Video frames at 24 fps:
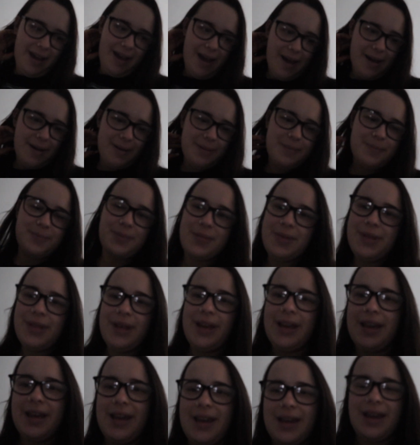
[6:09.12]
um,
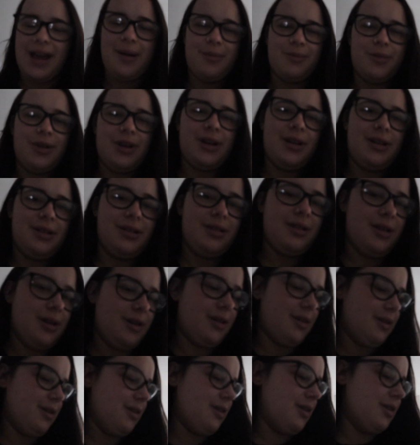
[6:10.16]
thingy camera,
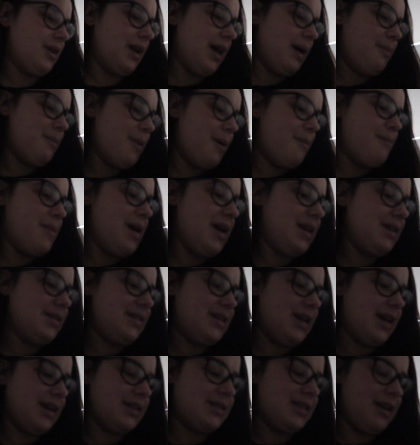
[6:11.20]
on like my main
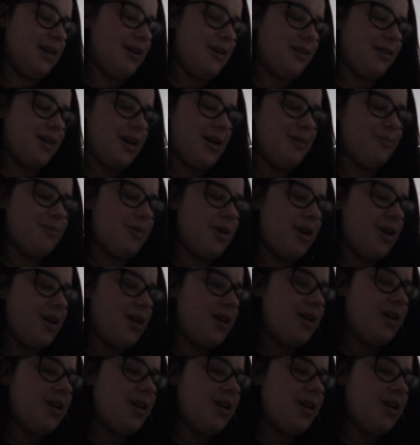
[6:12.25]
D S L R camera,